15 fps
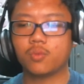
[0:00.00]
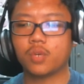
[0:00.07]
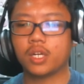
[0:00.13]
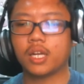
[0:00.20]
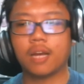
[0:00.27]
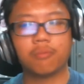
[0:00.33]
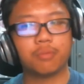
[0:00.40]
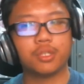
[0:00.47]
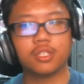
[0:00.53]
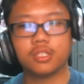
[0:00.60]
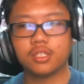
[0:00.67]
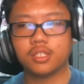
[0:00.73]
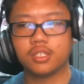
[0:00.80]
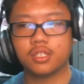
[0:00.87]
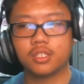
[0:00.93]
what
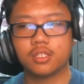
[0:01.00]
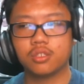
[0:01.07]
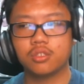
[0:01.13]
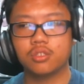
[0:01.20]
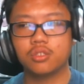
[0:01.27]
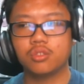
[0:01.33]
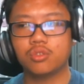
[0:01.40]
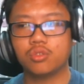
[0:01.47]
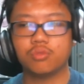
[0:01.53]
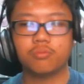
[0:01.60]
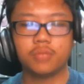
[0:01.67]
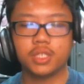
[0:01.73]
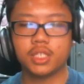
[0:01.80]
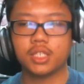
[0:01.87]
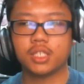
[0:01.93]
happens to
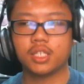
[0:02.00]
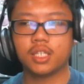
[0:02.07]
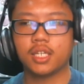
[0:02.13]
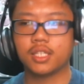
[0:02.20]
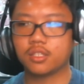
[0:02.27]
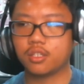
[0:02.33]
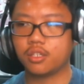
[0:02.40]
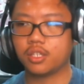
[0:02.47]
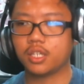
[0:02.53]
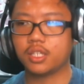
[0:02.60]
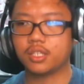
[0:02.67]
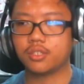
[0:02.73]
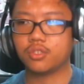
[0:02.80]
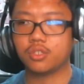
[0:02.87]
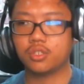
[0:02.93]
me as long
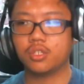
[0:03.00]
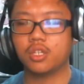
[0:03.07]
as